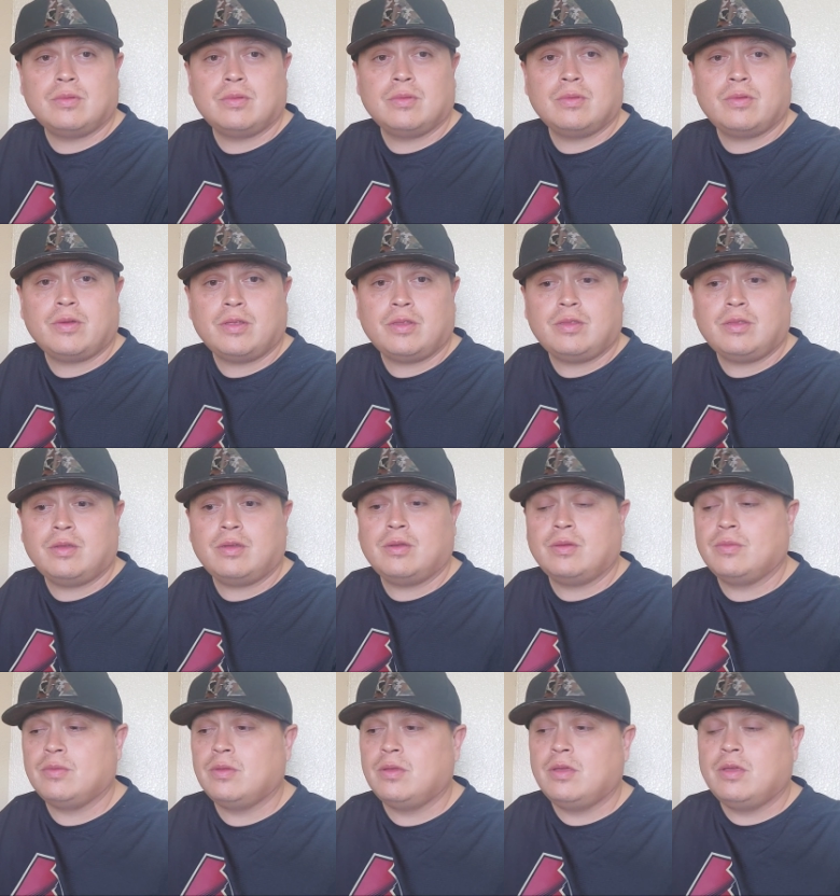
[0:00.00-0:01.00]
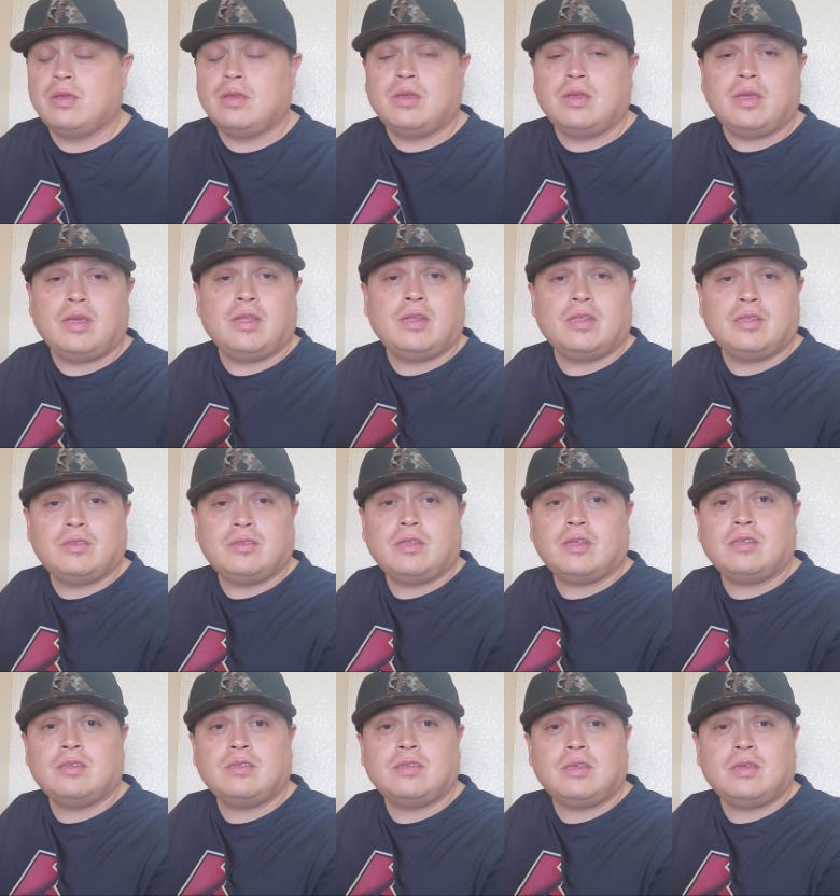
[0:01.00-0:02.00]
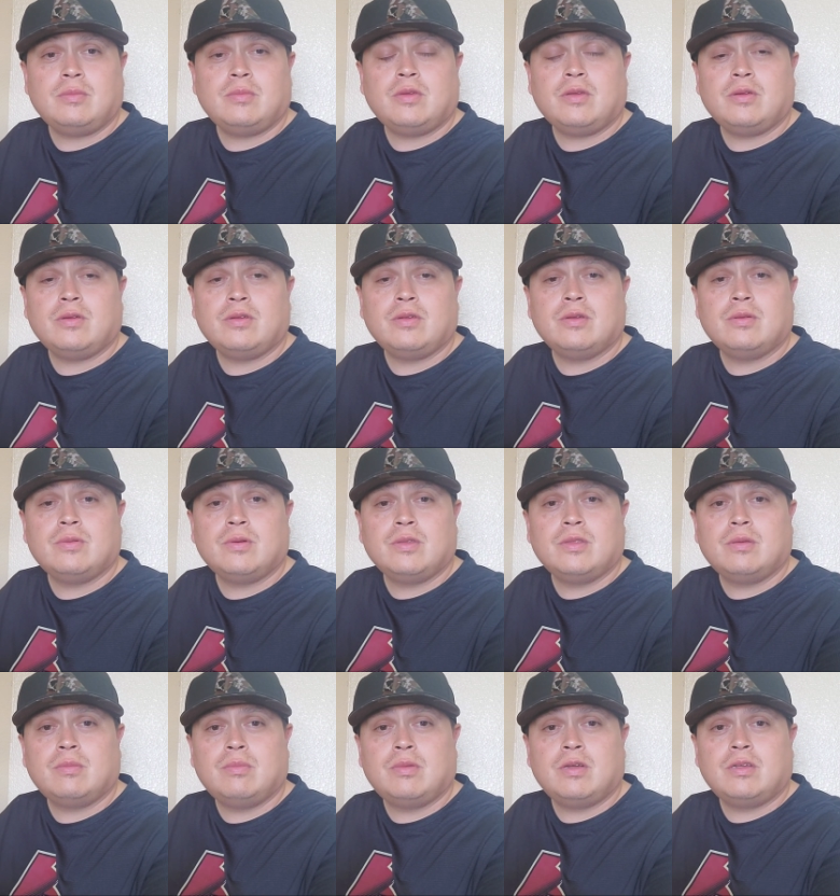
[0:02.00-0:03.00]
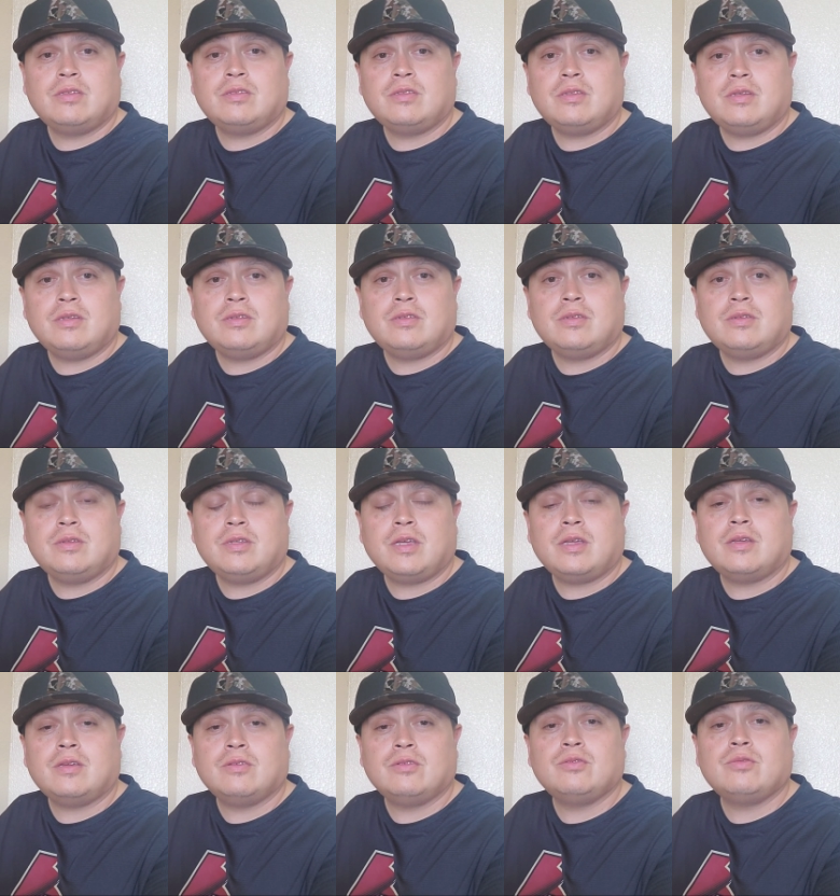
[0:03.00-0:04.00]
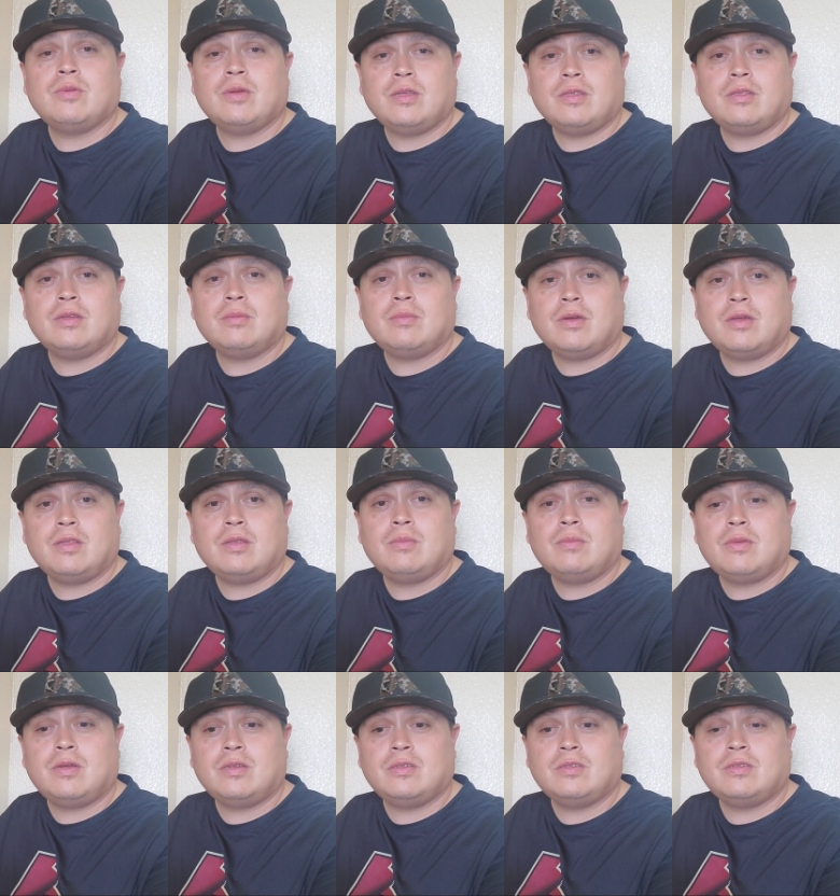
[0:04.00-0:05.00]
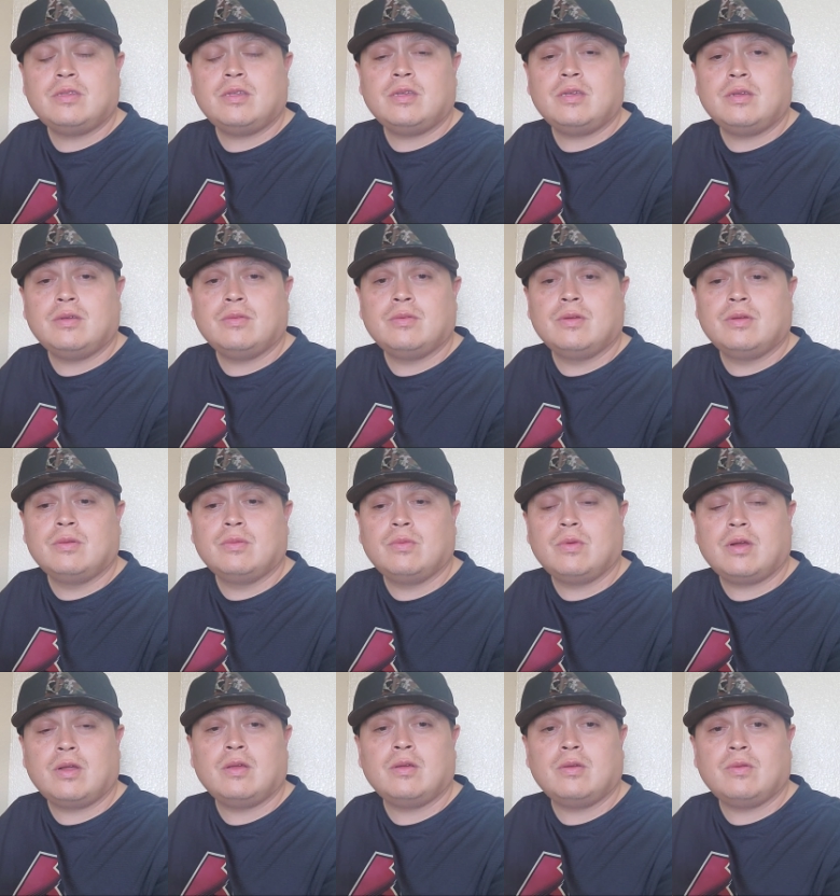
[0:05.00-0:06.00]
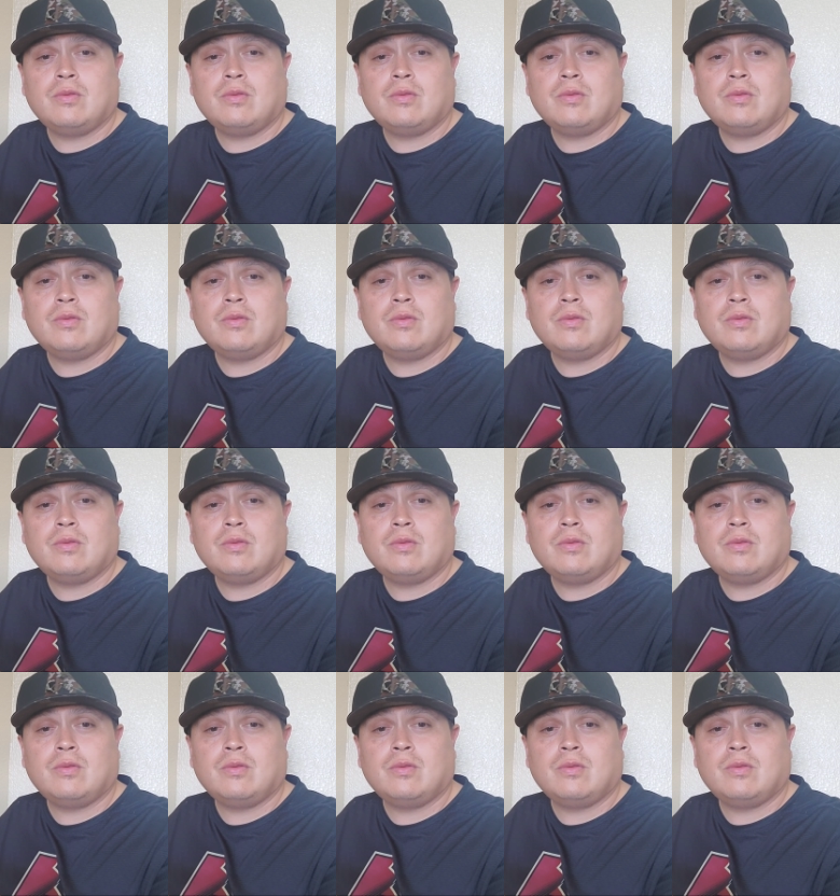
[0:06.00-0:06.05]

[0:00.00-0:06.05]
right there, and it's that same area where the bus station. Yeah, it was right there by the bus thing where I